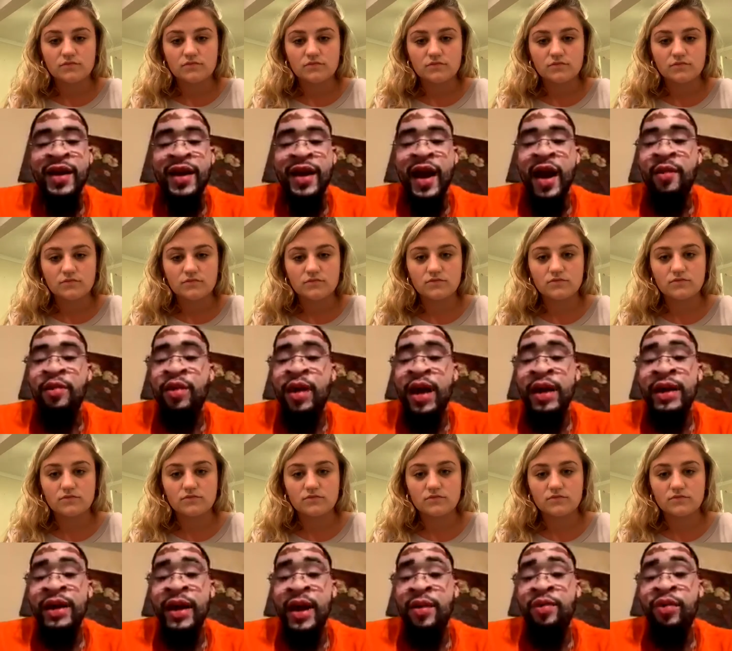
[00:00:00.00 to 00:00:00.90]
Speaker 1: I
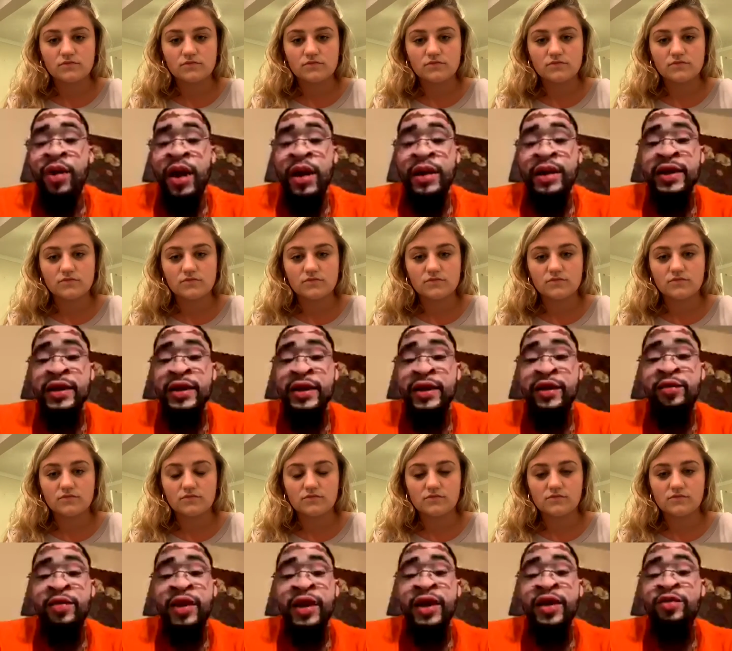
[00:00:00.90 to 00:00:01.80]
probably, I probably, it'd
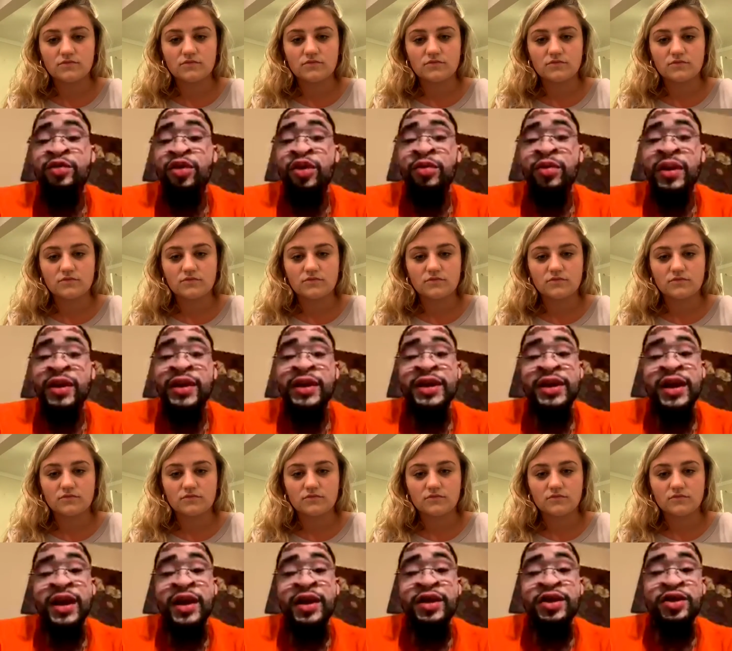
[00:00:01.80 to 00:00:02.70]
be inappropriate to
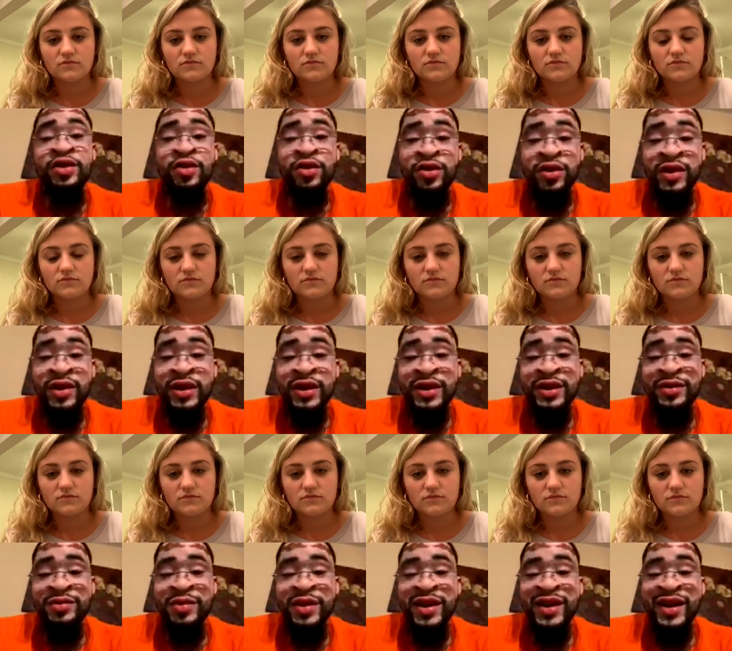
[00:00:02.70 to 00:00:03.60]
share any stories,
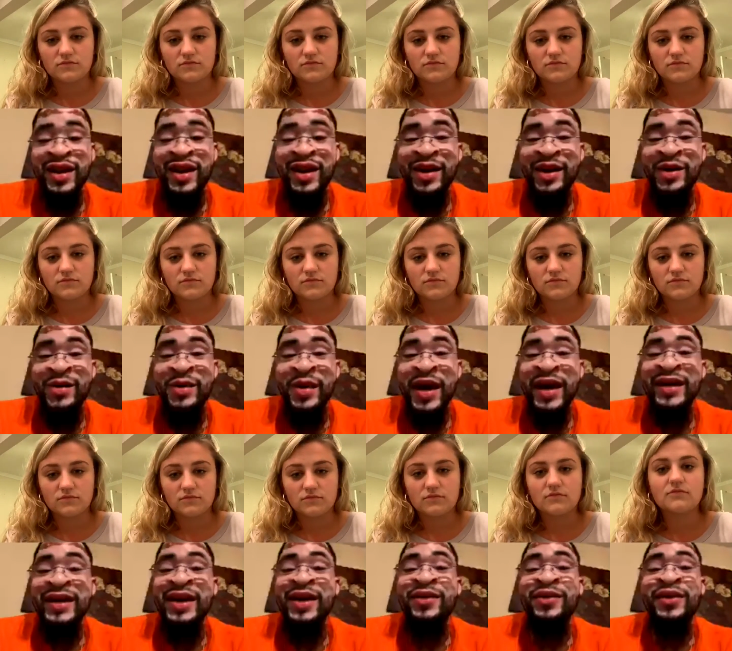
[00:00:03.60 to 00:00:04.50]
but um, I
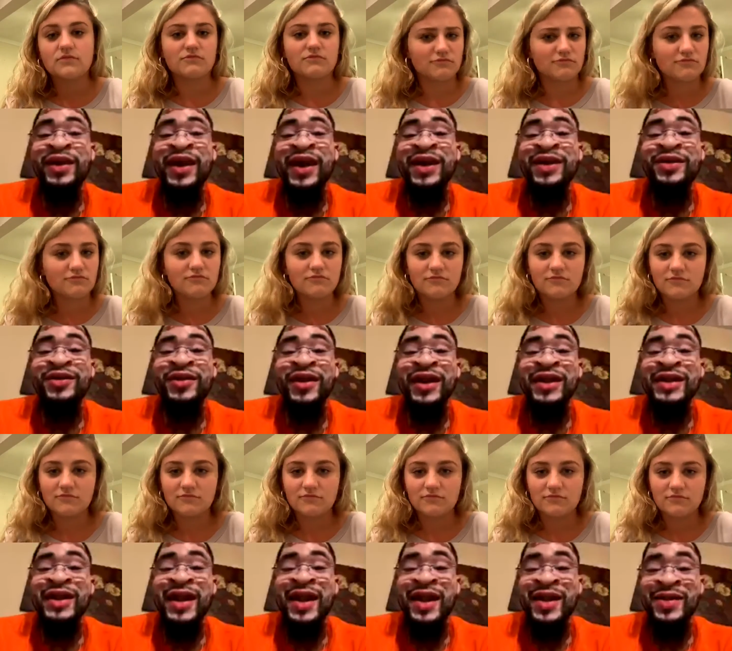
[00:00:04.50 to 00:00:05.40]
definitely had a great
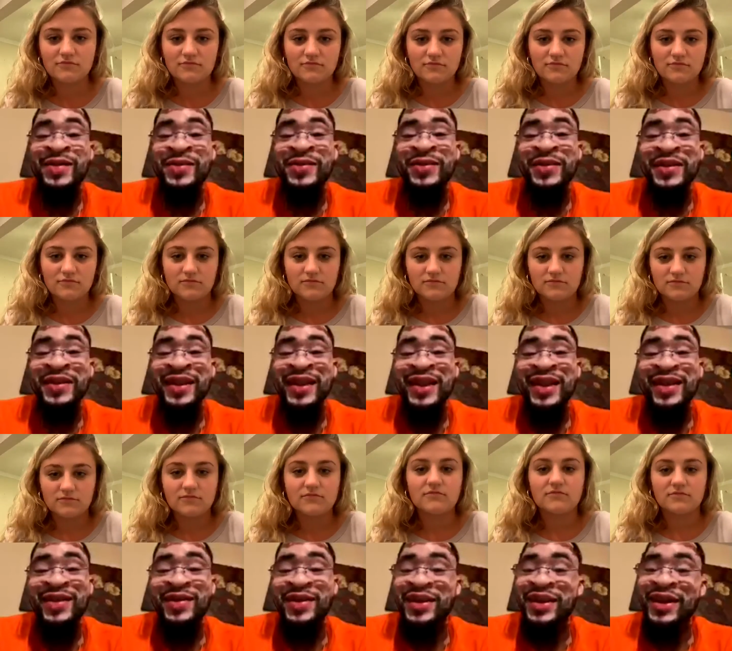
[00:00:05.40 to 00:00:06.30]
time.
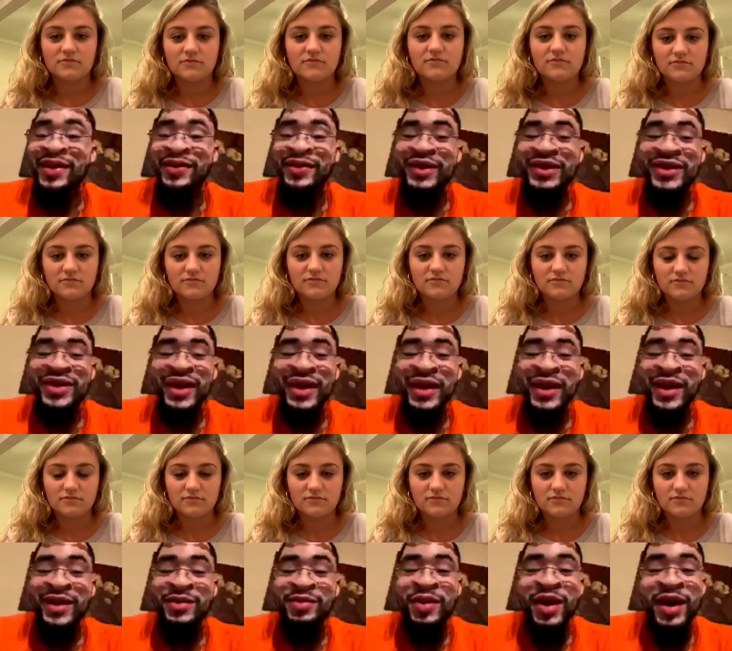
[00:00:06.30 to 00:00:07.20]
I can definitely say that.
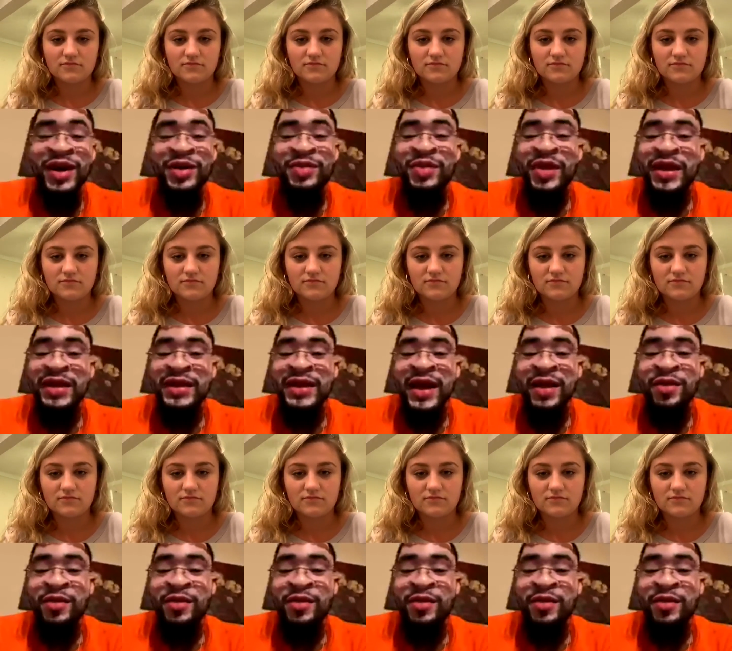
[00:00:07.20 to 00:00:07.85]
It was probably the best time of